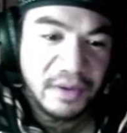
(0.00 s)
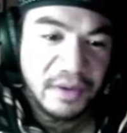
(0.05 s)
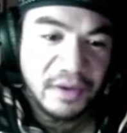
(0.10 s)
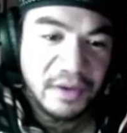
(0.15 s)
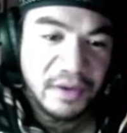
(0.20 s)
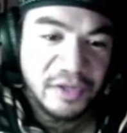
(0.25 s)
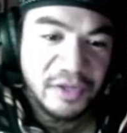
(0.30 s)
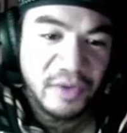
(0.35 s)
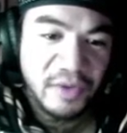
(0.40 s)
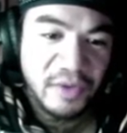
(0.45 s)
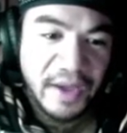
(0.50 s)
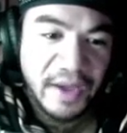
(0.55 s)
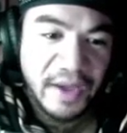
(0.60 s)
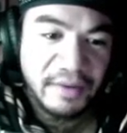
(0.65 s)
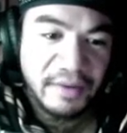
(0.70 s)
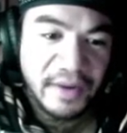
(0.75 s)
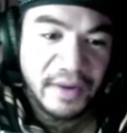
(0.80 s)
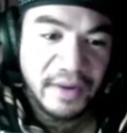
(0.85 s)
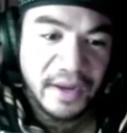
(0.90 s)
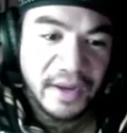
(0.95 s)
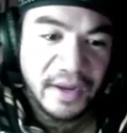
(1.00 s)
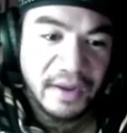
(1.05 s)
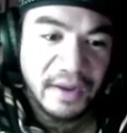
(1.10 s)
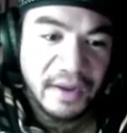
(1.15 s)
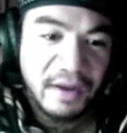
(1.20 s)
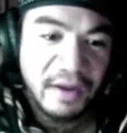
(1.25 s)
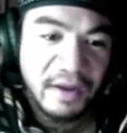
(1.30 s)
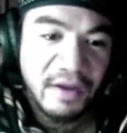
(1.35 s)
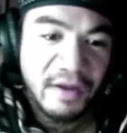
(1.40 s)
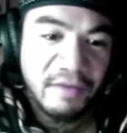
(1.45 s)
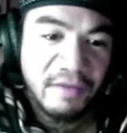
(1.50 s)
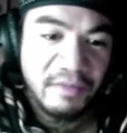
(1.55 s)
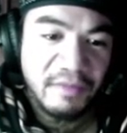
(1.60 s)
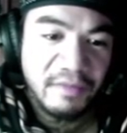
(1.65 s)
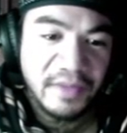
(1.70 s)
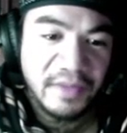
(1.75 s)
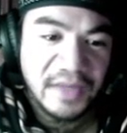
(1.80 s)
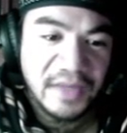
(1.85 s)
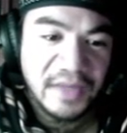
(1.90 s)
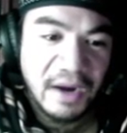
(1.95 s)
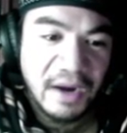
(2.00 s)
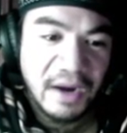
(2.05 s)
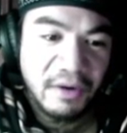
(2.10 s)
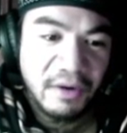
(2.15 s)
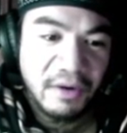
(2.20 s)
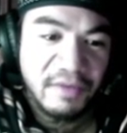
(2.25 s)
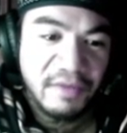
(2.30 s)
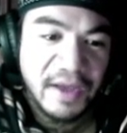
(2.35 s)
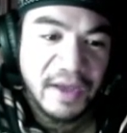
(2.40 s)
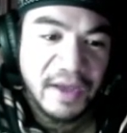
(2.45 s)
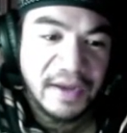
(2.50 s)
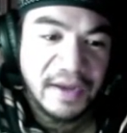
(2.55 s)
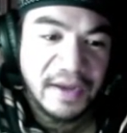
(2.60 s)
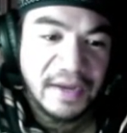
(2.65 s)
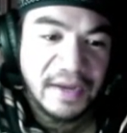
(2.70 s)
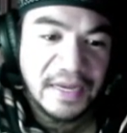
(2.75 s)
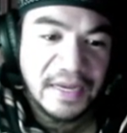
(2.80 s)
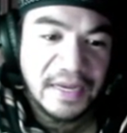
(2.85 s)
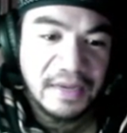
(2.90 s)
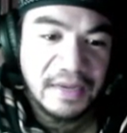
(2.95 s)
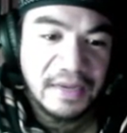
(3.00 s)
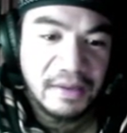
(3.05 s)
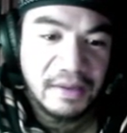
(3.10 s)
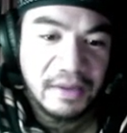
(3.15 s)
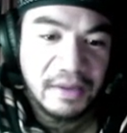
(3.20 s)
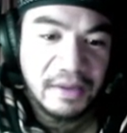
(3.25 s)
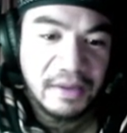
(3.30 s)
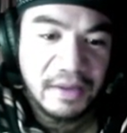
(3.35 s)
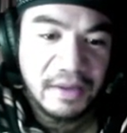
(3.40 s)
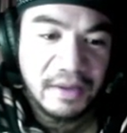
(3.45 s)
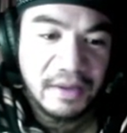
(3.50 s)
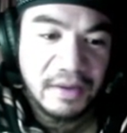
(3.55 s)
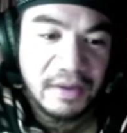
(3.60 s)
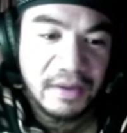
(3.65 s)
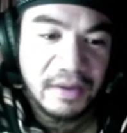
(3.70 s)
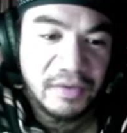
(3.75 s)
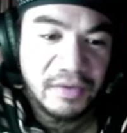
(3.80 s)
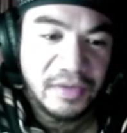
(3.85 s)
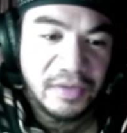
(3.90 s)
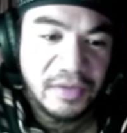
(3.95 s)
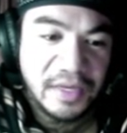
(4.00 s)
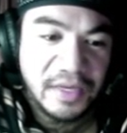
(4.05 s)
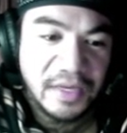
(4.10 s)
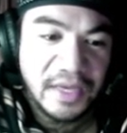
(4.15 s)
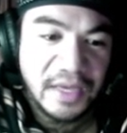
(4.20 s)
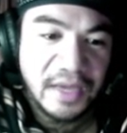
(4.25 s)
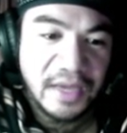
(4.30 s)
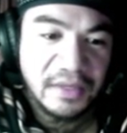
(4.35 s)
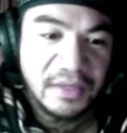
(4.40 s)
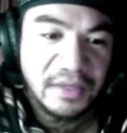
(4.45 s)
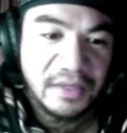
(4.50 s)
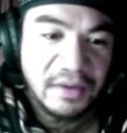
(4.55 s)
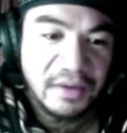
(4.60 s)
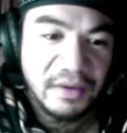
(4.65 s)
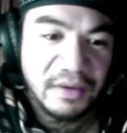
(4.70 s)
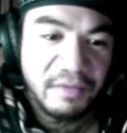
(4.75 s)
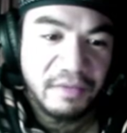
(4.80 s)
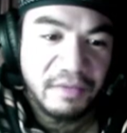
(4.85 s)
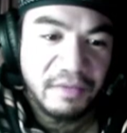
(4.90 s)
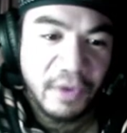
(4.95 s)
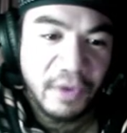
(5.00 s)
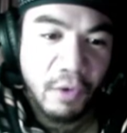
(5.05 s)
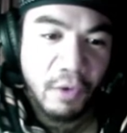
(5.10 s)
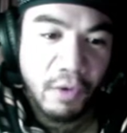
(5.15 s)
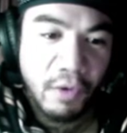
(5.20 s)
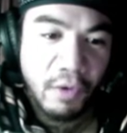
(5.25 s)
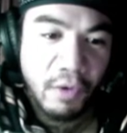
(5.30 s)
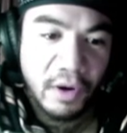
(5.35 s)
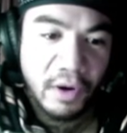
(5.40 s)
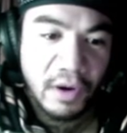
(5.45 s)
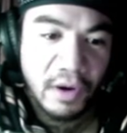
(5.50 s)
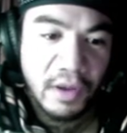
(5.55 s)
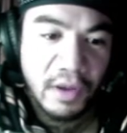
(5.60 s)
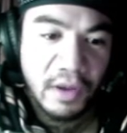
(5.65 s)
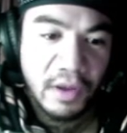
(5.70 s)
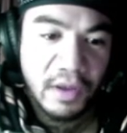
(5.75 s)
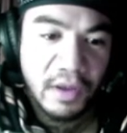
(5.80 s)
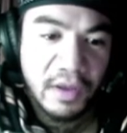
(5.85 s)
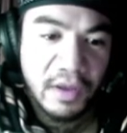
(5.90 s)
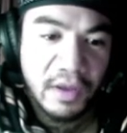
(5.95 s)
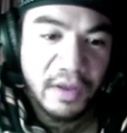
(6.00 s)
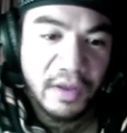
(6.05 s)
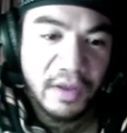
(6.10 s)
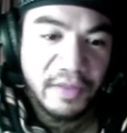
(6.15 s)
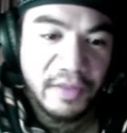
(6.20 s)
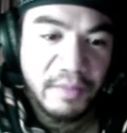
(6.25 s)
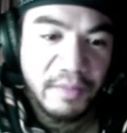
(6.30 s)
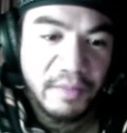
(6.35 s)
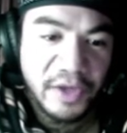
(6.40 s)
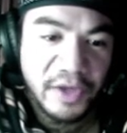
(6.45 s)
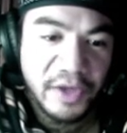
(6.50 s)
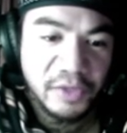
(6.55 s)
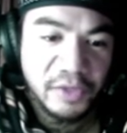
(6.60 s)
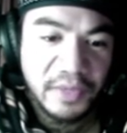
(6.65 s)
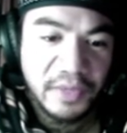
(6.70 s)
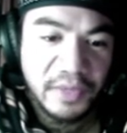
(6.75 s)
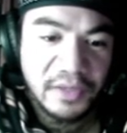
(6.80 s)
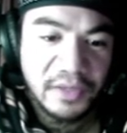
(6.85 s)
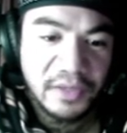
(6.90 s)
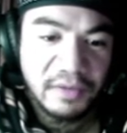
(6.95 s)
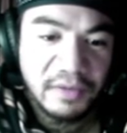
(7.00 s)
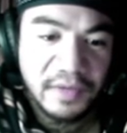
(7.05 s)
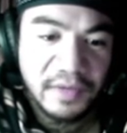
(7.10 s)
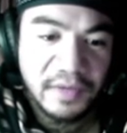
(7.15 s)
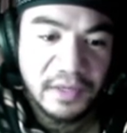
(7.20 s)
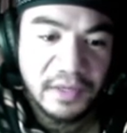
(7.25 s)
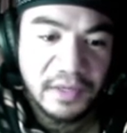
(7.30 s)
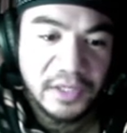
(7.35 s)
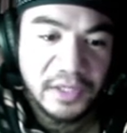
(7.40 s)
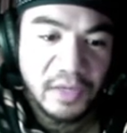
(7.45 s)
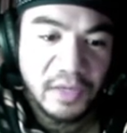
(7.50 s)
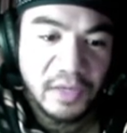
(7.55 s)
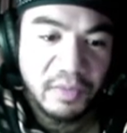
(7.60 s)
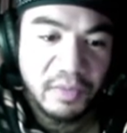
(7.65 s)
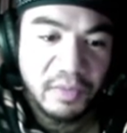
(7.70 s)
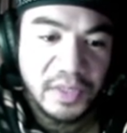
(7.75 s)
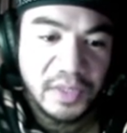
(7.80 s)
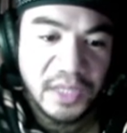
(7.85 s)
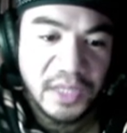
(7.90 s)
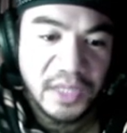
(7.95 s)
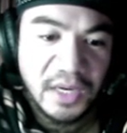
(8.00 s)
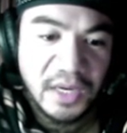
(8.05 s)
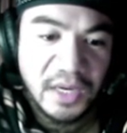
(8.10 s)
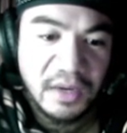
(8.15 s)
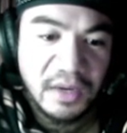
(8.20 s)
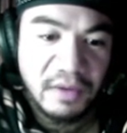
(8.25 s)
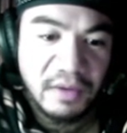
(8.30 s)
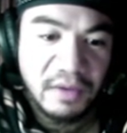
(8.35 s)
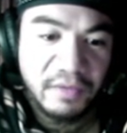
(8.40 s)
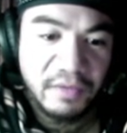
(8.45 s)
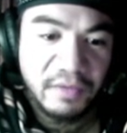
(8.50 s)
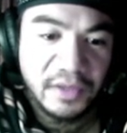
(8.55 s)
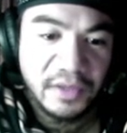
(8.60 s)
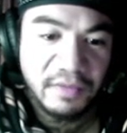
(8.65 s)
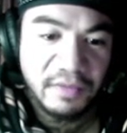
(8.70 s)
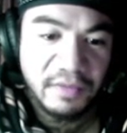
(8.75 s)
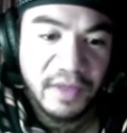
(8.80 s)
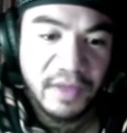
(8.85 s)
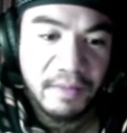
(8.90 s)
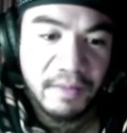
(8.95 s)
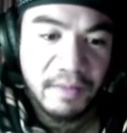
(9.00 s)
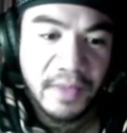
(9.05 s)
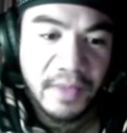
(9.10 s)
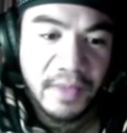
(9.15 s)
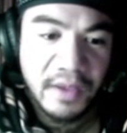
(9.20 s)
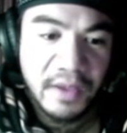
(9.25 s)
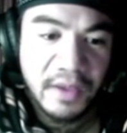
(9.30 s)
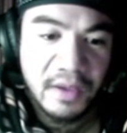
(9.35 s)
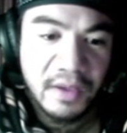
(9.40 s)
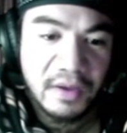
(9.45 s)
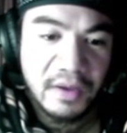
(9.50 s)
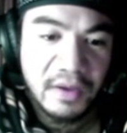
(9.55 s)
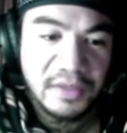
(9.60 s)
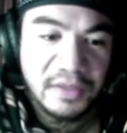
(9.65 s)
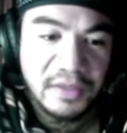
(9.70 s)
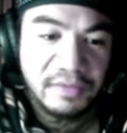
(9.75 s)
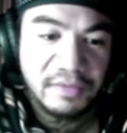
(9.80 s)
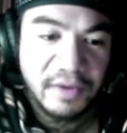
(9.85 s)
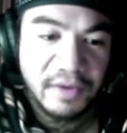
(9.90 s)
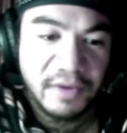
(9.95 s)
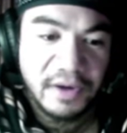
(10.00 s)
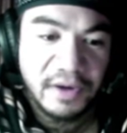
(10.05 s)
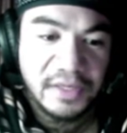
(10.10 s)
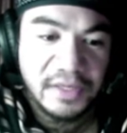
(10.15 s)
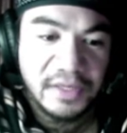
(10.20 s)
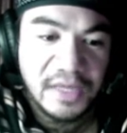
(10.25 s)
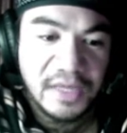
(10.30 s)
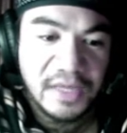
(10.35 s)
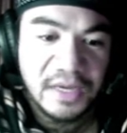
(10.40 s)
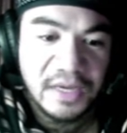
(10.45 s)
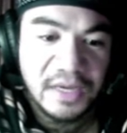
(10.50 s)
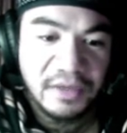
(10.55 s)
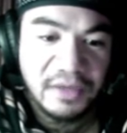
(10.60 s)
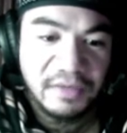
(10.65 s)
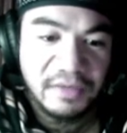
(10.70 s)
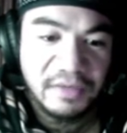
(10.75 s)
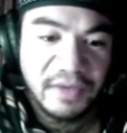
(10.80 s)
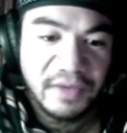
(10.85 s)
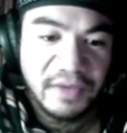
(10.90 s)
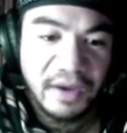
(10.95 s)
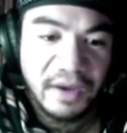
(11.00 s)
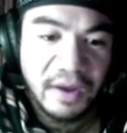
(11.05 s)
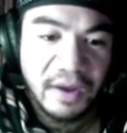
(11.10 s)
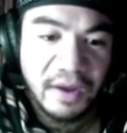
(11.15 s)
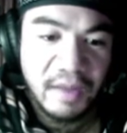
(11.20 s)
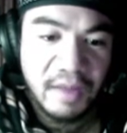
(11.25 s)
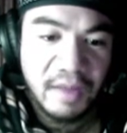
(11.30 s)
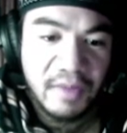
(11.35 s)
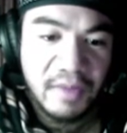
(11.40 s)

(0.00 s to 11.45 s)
to Adonai from the tower of Hananel to the gate of the corner, and the measurement of it shall proceed in front of them as far as the hills of Gareb,